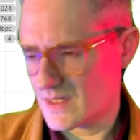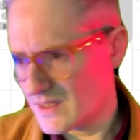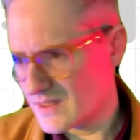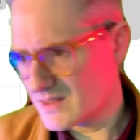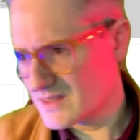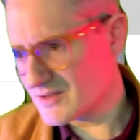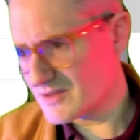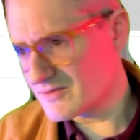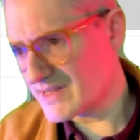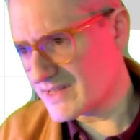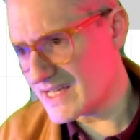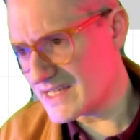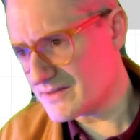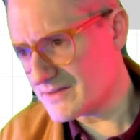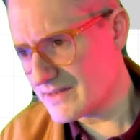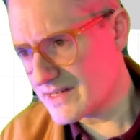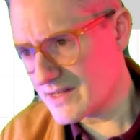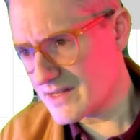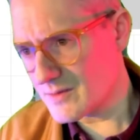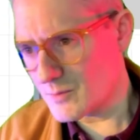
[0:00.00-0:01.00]
sort of gets
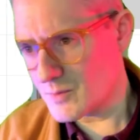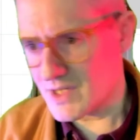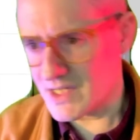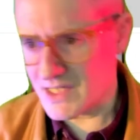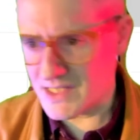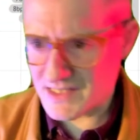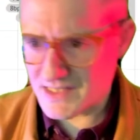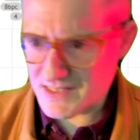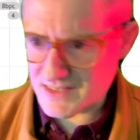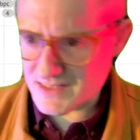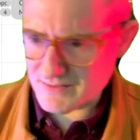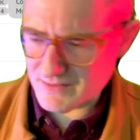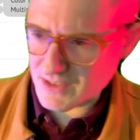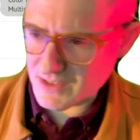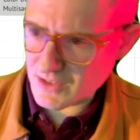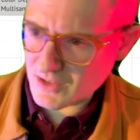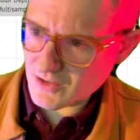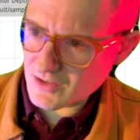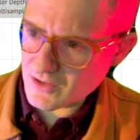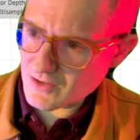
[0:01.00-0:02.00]
rid of the worst of the
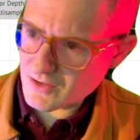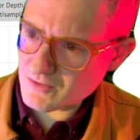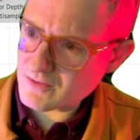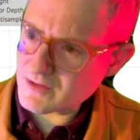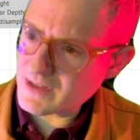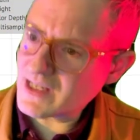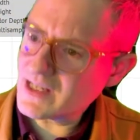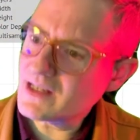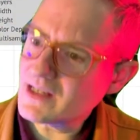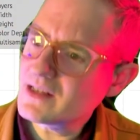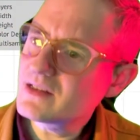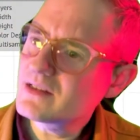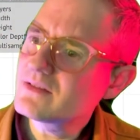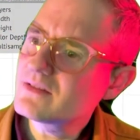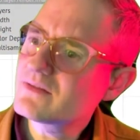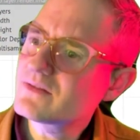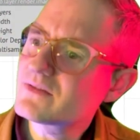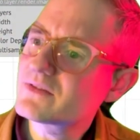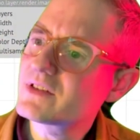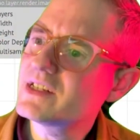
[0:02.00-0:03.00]
green
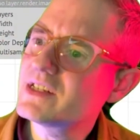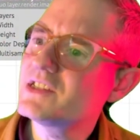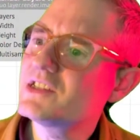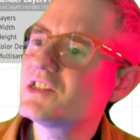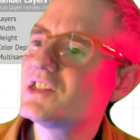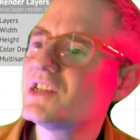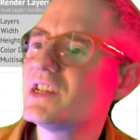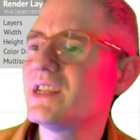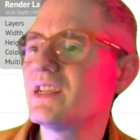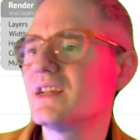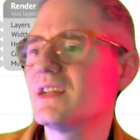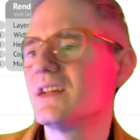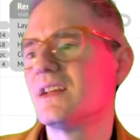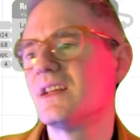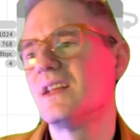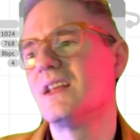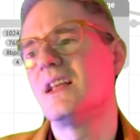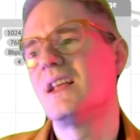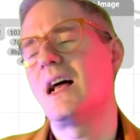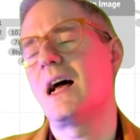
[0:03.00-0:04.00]
fringing.
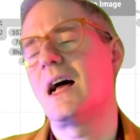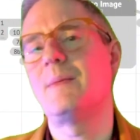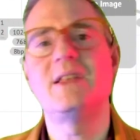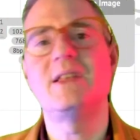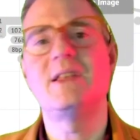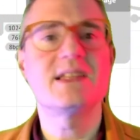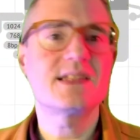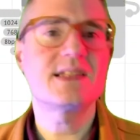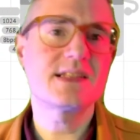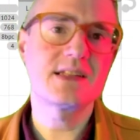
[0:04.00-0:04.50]
I mean, this is